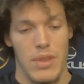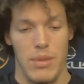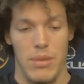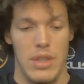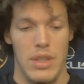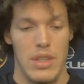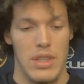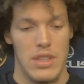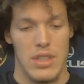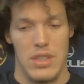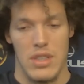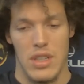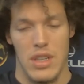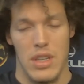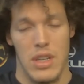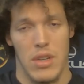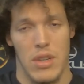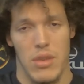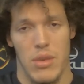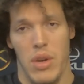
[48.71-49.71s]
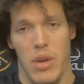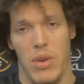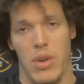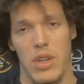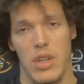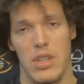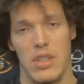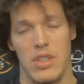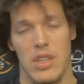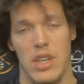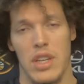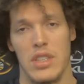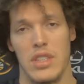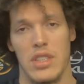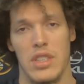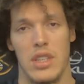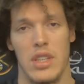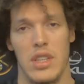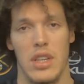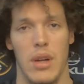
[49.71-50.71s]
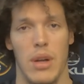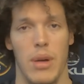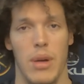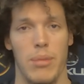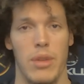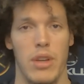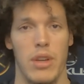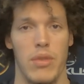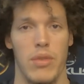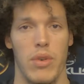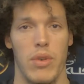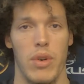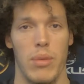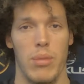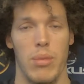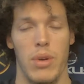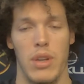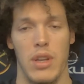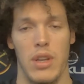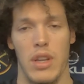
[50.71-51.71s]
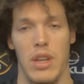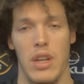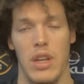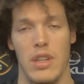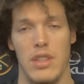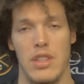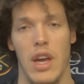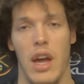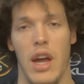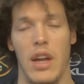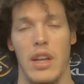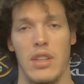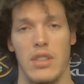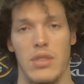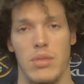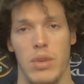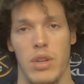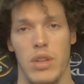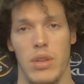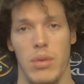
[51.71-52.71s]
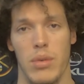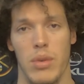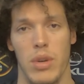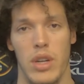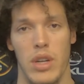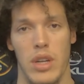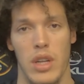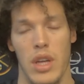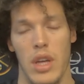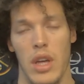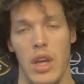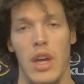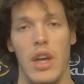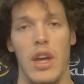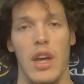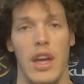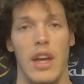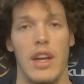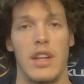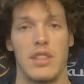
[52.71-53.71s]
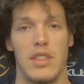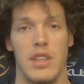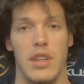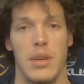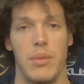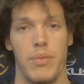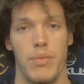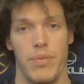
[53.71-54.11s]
And it's just a great organization. I'm looking forward to putting in the entire year's worth of work at some.